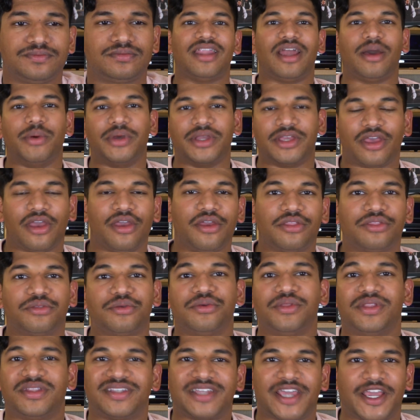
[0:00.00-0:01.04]
Now, when going
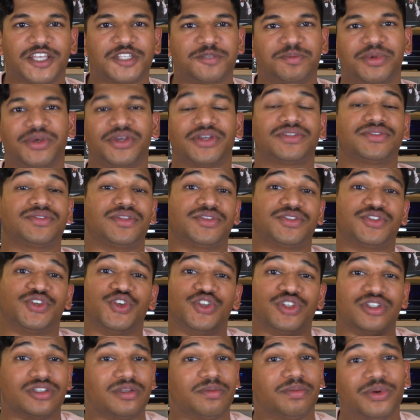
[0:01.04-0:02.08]
through the textbooks, the
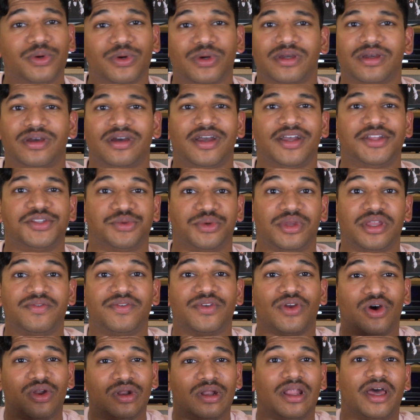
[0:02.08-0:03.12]
student support guides, or even
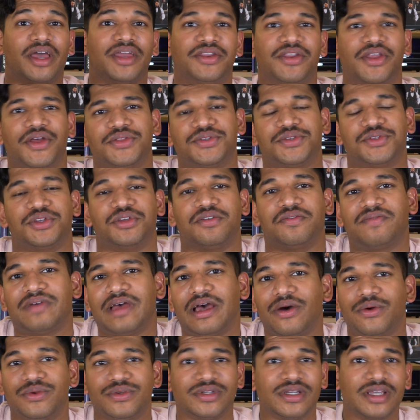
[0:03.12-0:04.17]
online notes that you
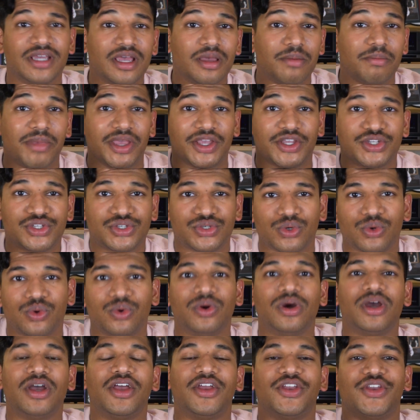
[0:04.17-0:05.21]
found, Make
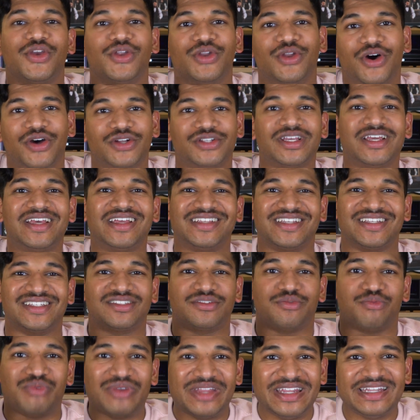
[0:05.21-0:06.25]
sure you're not
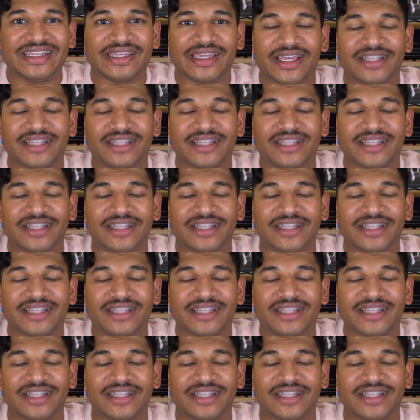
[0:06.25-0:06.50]
just reading